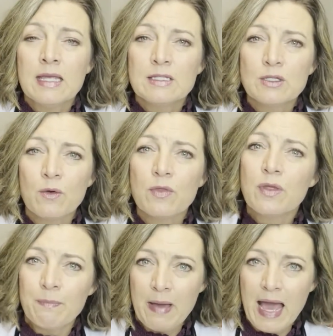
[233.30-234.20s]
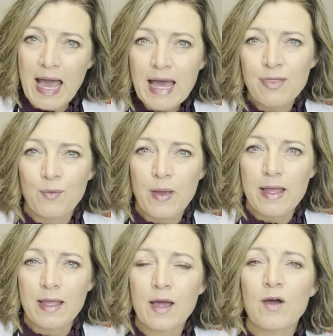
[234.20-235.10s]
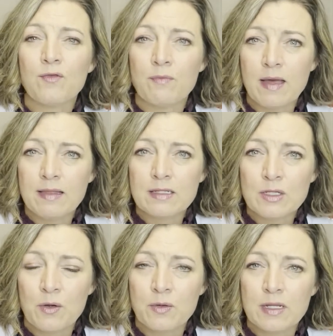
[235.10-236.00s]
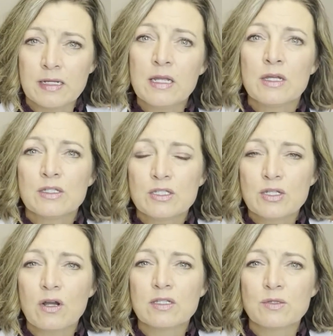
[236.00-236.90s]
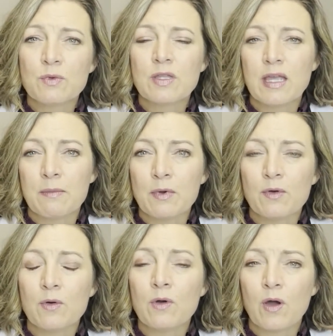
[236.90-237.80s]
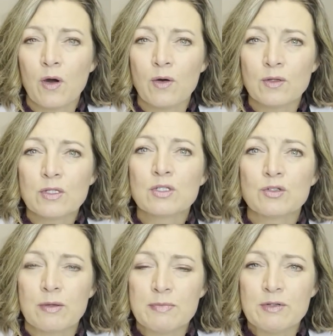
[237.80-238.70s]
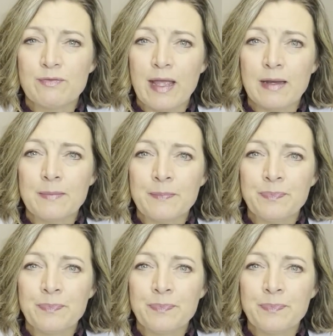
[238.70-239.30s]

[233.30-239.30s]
So the pathway of melatonin starts with a chemical called tryptophan.